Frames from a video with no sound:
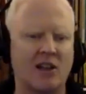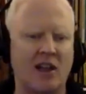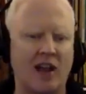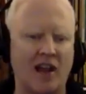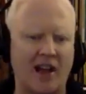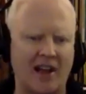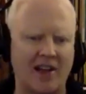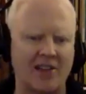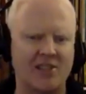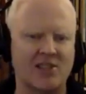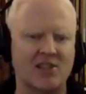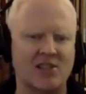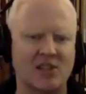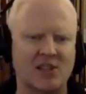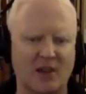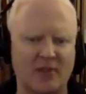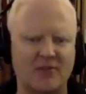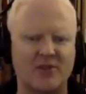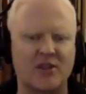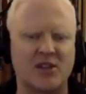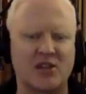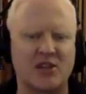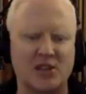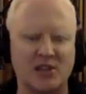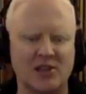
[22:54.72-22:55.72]
glass of
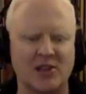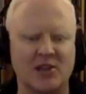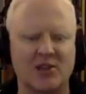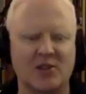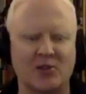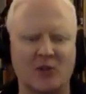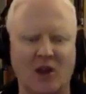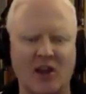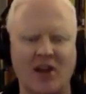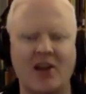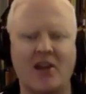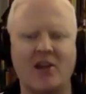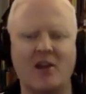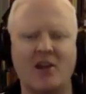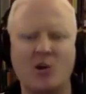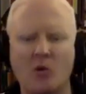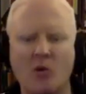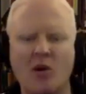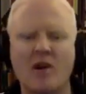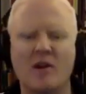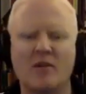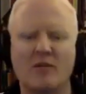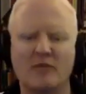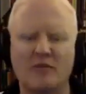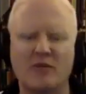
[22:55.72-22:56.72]
tequila, right? I don't
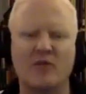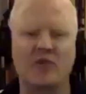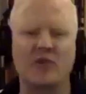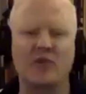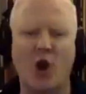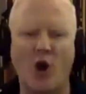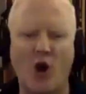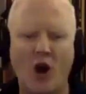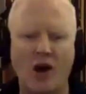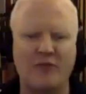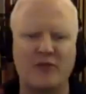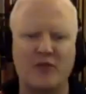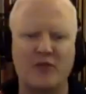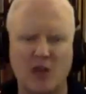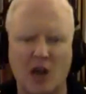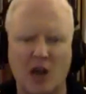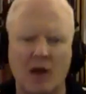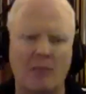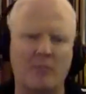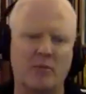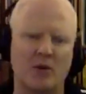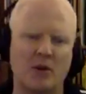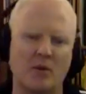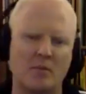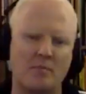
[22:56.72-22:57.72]
want a coffee
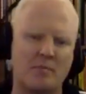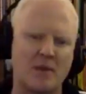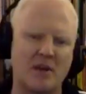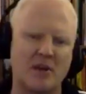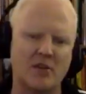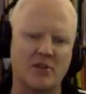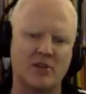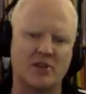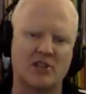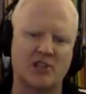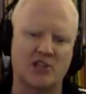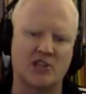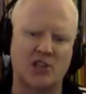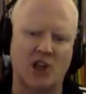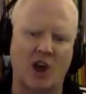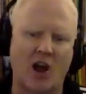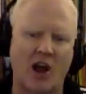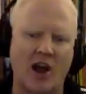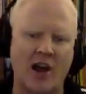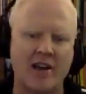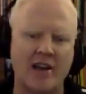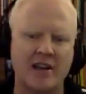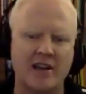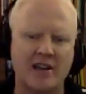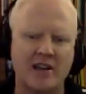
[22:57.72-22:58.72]
cup or a beer
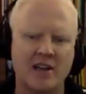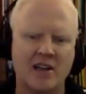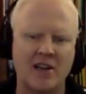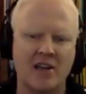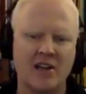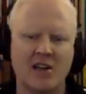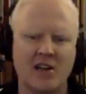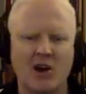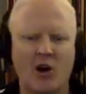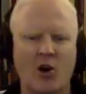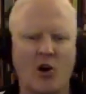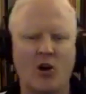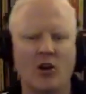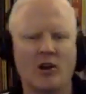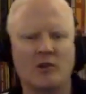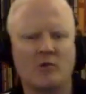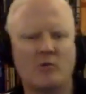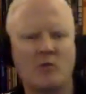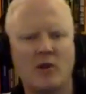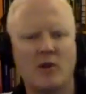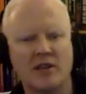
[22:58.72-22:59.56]
stein all at